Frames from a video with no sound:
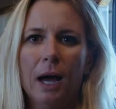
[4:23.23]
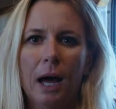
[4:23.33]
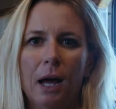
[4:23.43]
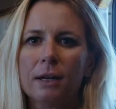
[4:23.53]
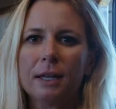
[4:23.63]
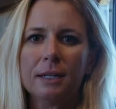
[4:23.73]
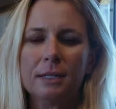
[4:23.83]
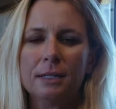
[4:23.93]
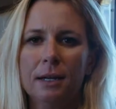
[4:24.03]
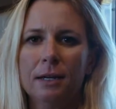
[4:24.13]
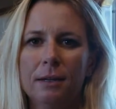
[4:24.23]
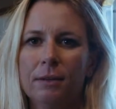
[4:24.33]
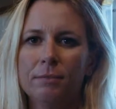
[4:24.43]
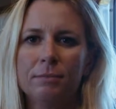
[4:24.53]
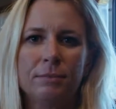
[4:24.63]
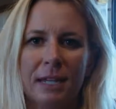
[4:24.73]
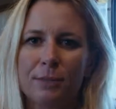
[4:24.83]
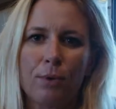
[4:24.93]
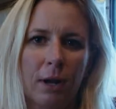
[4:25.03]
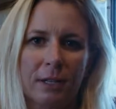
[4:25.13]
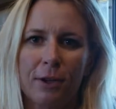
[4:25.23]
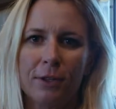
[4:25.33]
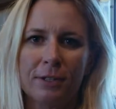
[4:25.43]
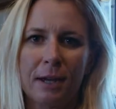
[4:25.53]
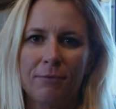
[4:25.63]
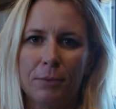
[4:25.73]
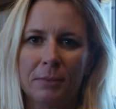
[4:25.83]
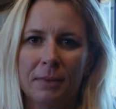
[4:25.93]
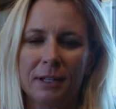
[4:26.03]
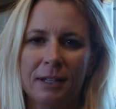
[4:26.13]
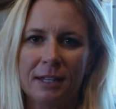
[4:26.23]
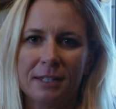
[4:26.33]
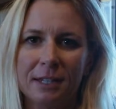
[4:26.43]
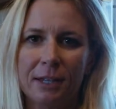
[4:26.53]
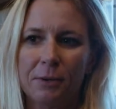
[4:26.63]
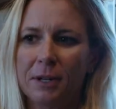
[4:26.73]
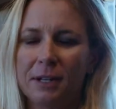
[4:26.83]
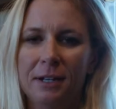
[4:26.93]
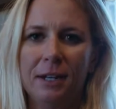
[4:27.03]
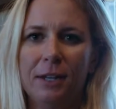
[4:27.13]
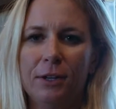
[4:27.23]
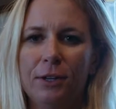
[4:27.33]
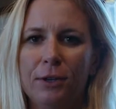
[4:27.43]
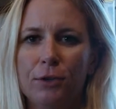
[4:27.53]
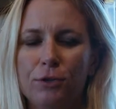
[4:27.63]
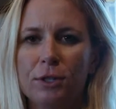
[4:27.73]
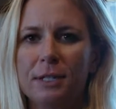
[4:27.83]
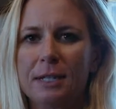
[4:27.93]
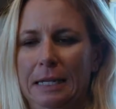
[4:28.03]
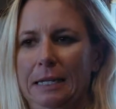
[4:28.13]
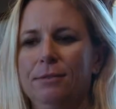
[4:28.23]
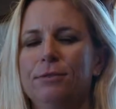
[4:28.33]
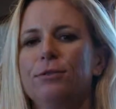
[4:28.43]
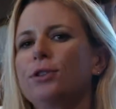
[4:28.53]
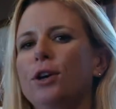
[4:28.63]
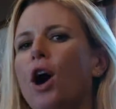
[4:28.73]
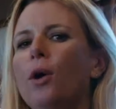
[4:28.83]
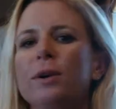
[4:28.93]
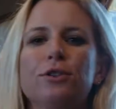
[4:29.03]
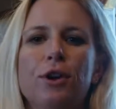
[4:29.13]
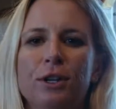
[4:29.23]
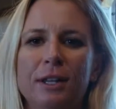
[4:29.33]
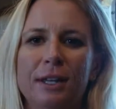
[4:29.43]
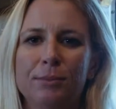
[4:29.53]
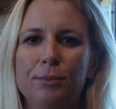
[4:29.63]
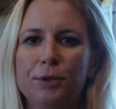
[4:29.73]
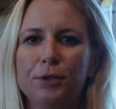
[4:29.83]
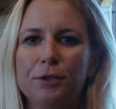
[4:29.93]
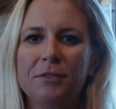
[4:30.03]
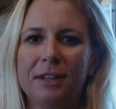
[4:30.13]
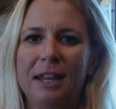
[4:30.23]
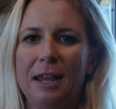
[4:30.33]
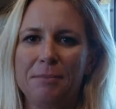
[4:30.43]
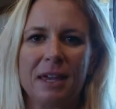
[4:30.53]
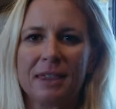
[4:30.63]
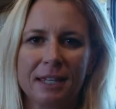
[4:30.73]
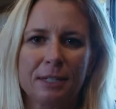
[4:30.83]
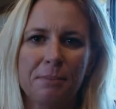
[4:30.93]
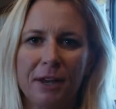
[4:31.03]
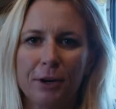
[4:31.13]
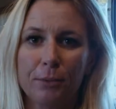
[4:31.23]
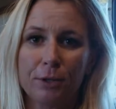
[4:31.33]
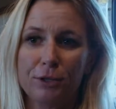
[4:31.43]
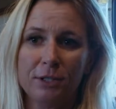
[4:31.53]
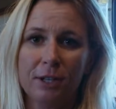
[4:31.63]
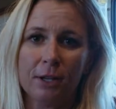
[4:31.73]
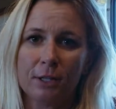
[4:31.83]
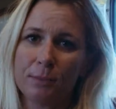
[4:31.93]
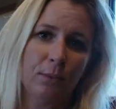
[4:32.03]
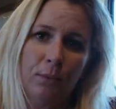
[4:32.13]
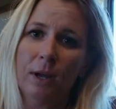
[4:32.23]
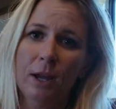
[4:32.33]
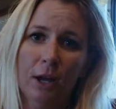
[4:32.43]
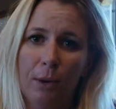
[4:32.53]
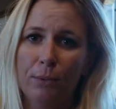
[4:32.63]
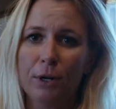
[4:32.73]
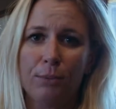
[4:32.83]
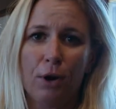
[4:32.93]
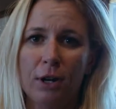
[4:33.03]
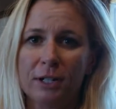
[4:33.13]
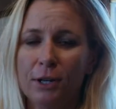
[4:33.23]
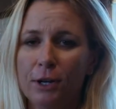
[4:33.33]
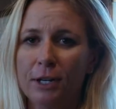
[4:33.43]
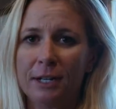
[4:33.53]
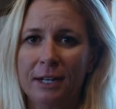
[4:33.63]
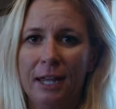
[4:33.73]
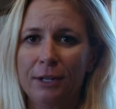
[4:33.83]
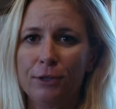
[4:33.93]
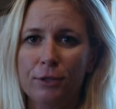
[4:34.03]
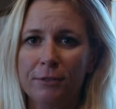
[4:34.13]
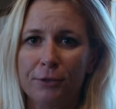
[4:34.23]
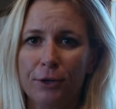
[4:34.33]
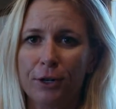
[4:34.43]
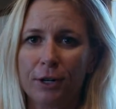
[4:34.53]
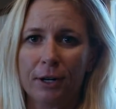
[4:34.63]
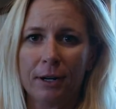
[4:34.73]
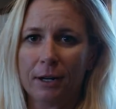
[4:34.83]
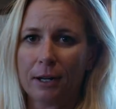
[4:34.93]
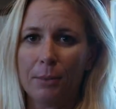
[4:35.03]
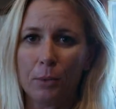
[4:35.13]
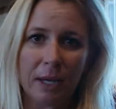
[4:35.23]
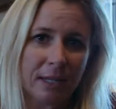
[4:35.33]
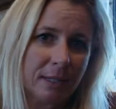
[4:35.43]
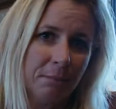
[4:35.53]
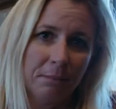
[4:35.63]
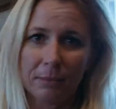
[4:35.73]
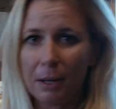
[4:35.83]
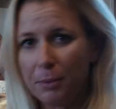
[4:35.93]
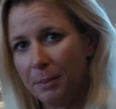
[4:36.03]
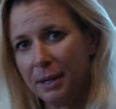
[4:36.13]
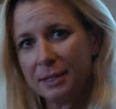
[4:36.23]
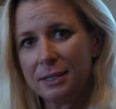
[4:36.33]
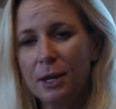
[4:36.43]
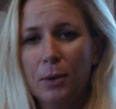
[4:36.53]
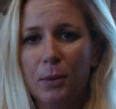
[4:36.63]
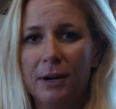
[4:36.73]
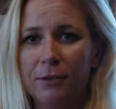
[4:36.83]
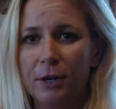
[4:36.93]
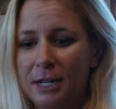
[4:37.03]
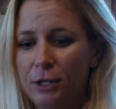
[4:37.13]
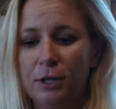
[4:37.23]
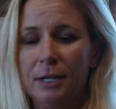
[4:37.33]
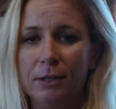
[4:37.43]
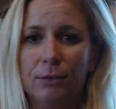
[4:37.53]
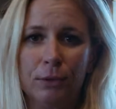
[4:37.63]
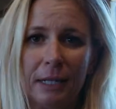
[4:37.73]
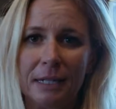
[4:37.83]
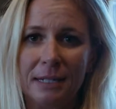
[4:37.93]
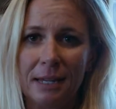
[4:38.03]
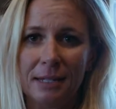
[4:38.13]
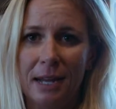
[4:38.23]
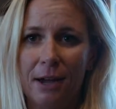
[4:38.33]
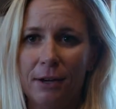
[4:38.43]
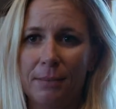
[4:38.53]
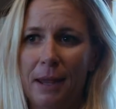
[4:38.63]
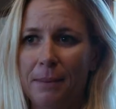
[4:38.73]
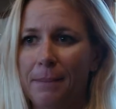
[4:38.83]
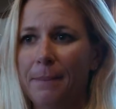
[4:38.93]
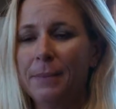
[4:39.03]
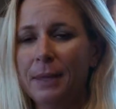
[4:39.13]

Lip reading: I'll get test products all the time from Classic Equine, and they're always trying to improve and make things better, which is awesome. I'll put a product on and use it for a couple weeks, a couple months, whatever I need to really test it out and